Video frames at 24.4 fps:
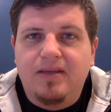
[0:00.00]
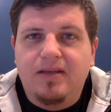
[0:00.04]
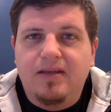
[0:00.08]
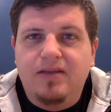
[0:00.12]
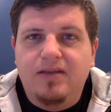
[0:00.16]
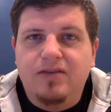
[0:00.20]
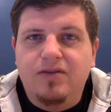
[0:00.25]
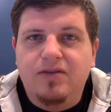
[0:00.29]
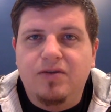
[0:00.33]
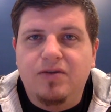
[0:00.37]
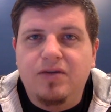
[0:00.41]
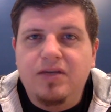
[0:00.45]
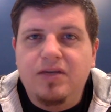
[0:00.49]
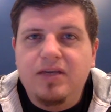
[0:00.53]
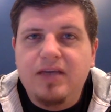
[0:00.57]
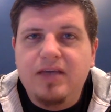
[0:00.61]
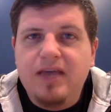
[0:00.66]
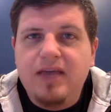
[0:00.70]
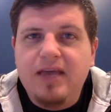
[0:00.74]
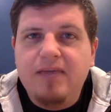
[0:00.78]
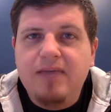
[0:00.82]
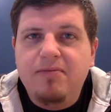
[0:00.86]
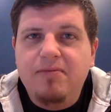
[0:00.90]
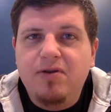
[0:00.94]
And so he
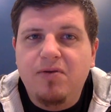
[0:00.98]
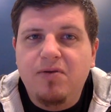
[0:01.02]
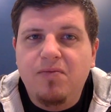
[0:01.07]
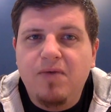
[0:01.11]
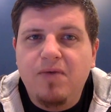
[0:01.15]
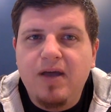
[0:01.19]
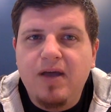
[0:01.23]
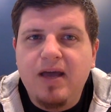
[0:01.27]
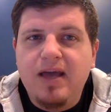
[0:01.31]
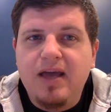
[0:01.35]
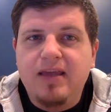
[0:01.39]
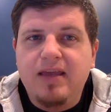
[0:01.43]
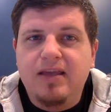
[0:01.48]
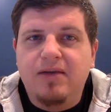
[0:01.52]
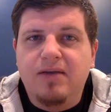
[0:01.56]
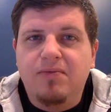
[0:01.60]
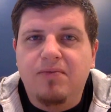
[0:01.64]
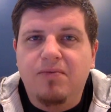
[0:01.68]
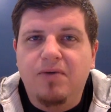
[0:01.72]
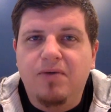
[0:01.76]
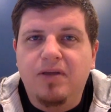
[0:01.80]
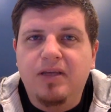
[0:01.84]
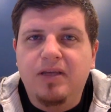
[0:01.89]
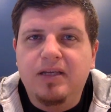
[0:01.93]
came in a way that
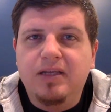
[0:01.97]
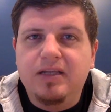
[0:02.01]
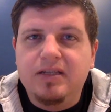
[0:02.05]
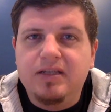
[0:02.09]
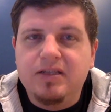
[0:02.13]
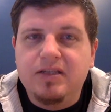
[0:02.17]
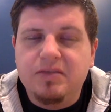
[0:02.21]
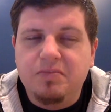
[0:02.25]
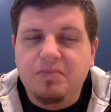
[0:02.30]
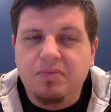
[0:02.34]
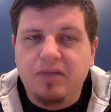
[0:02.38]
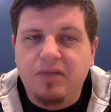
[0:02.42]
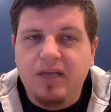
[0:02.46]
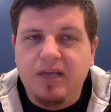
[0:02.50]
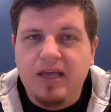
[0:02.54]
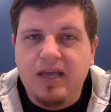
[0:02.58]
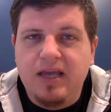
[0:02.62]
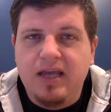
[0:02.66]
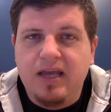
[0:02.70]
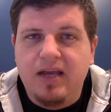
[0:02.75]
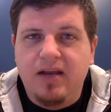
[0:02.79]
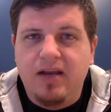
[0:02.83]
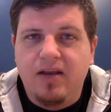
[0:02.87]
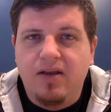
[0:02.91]
really
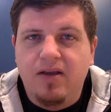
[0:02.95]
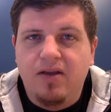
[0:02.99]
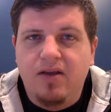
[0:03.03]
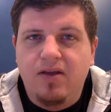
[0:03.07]
displayed